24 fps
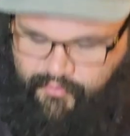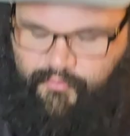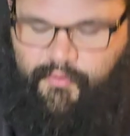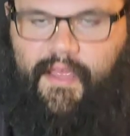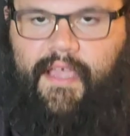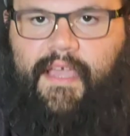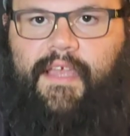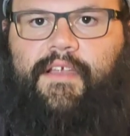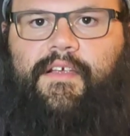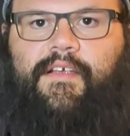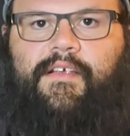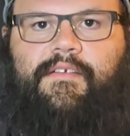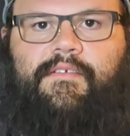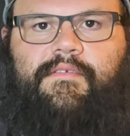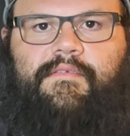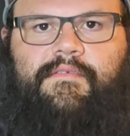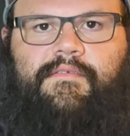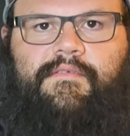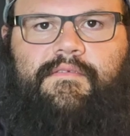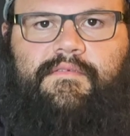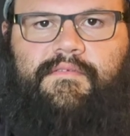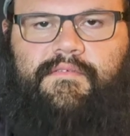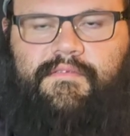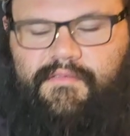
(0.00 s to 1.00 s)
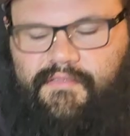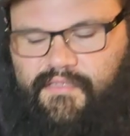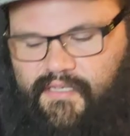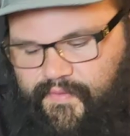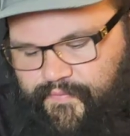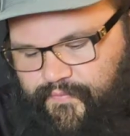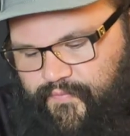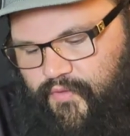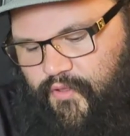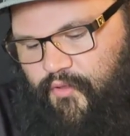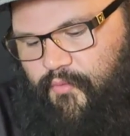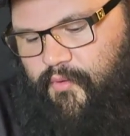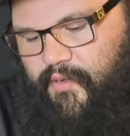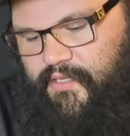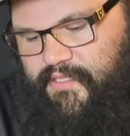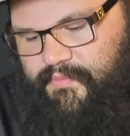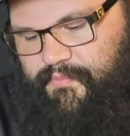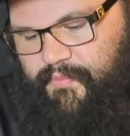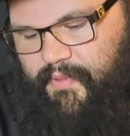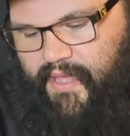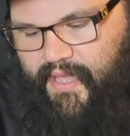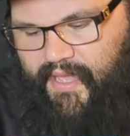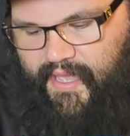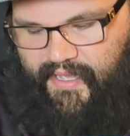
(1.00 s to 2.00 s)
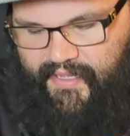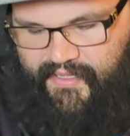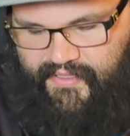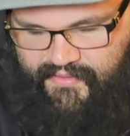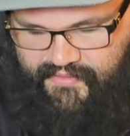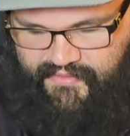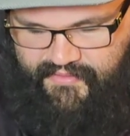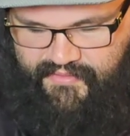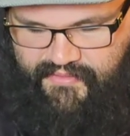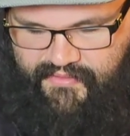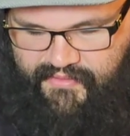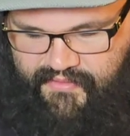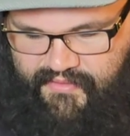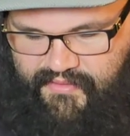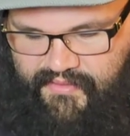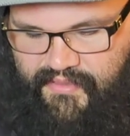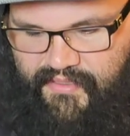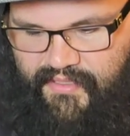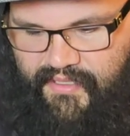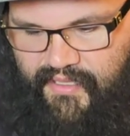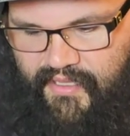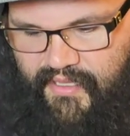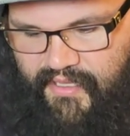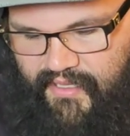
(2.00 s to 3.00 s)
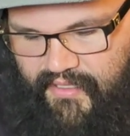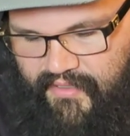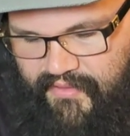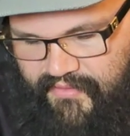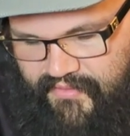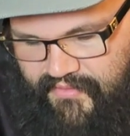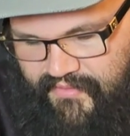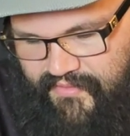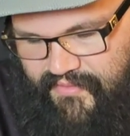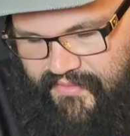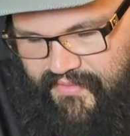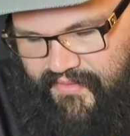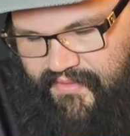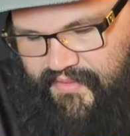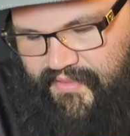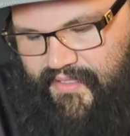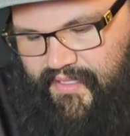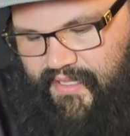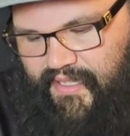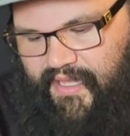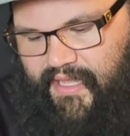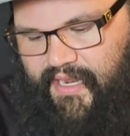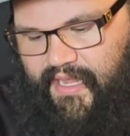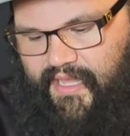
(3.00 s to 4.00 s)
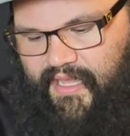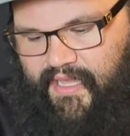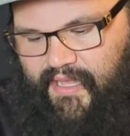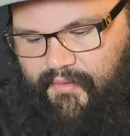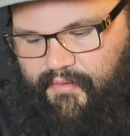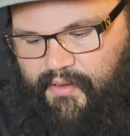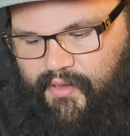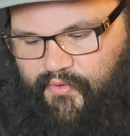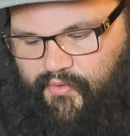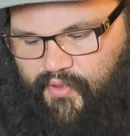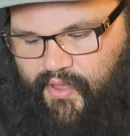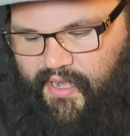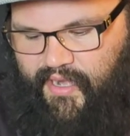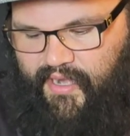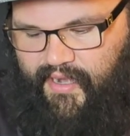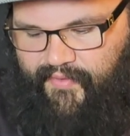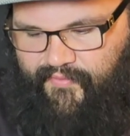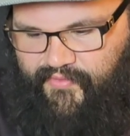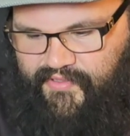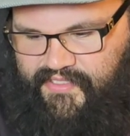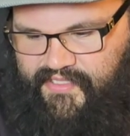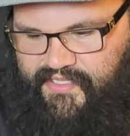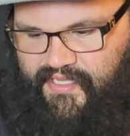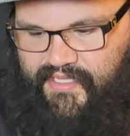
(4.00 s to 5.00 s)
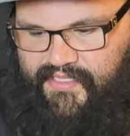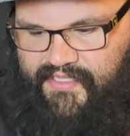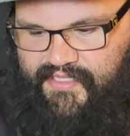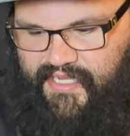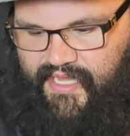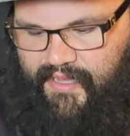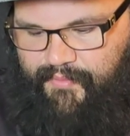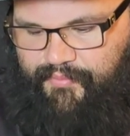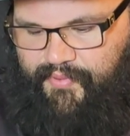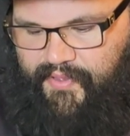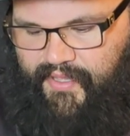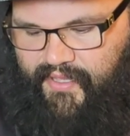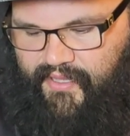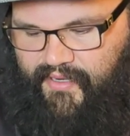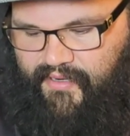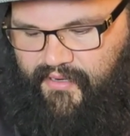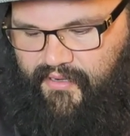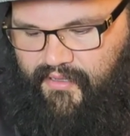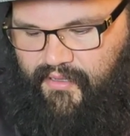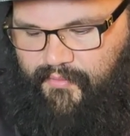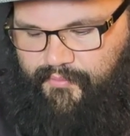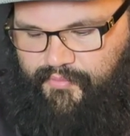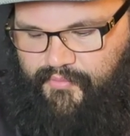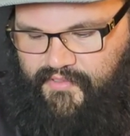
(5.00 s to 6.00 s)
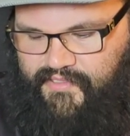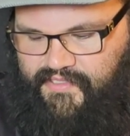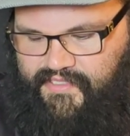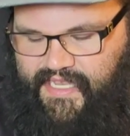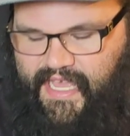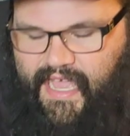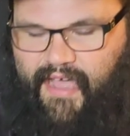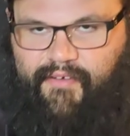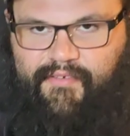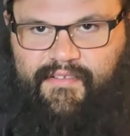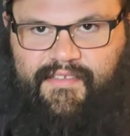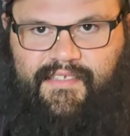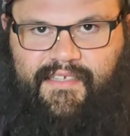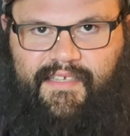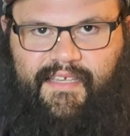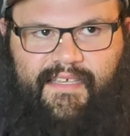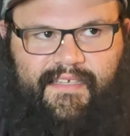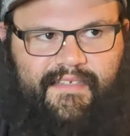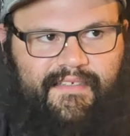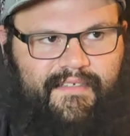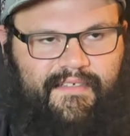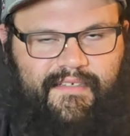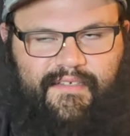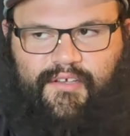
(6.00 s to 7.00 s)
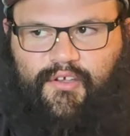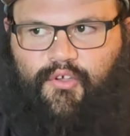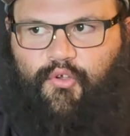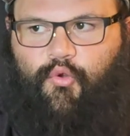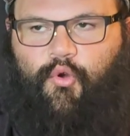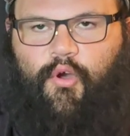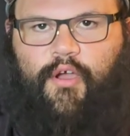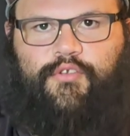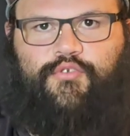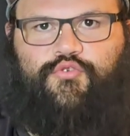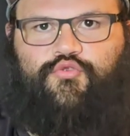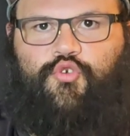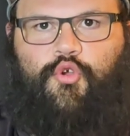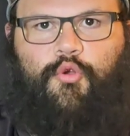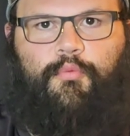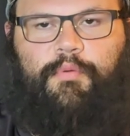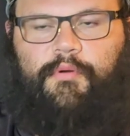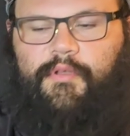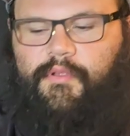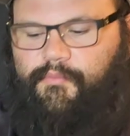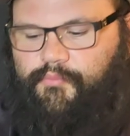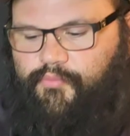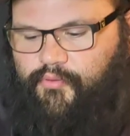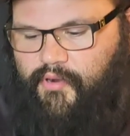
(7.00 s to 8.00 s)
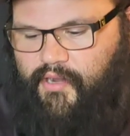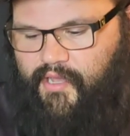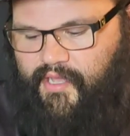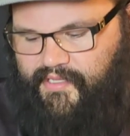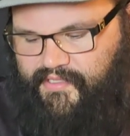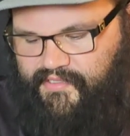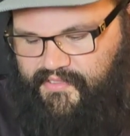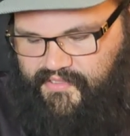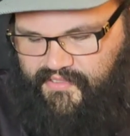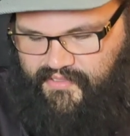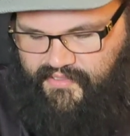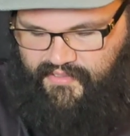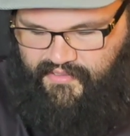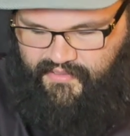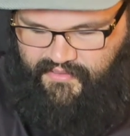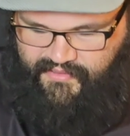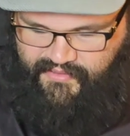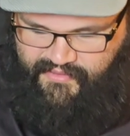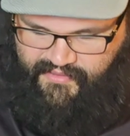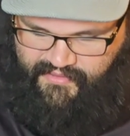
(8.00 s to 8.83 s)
Kyle Rayner a few months back. And I regret it ever since not picking it up because now it's like quadrupled in price.